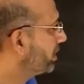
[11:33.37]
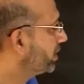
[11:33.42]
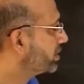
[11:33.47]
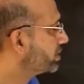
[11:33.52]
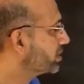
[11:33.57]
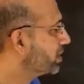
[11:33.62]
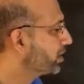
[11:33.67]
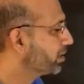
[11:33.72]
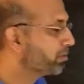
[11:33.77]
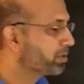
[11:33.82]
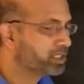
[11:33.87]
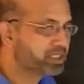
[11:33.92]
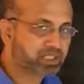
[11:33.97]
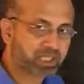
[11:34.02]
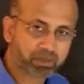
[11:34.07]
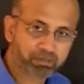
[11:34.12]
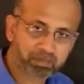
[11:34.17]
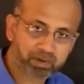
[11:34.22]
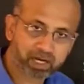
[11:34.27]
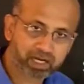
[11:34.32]
It is a little
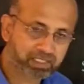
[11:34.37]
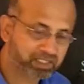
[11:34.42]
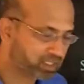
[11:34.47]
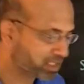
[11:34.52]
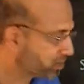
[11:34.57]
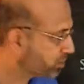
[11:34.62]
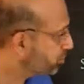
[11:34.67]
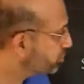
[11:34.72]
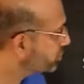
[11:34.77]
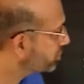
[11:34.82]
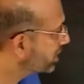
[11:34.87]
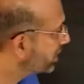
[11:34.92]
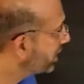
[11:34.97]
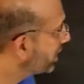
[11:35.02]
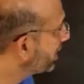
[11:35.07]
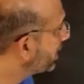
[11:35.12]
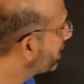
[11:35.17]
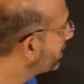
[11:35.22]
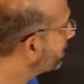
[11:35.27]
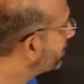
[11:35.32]
bit surprising to
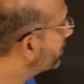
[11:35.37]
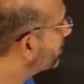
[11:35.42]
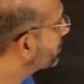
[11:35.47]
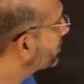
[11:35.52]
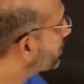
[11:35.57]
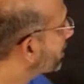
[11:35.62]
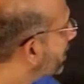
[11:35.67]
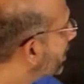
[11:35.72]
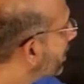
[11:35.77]
see the